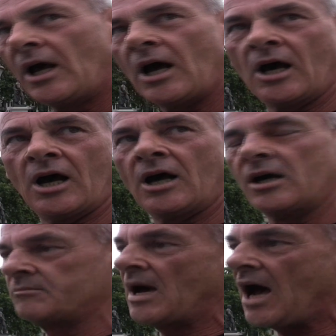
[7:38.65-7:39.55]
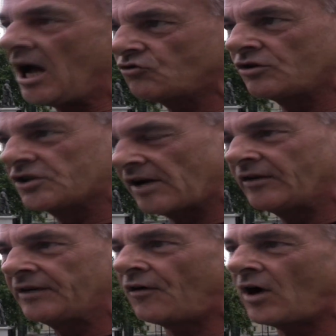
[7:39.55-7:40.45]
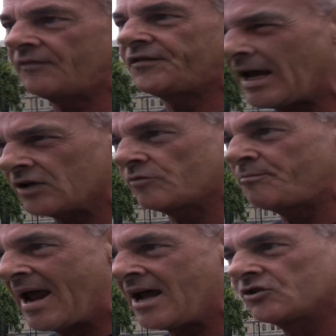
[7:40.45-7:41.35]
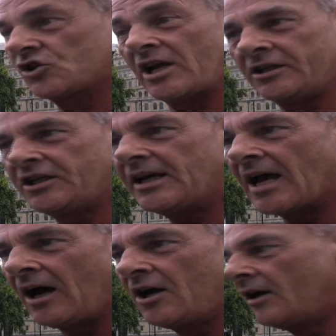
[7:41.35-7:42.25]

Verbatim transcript: um, 175,000 pounds a year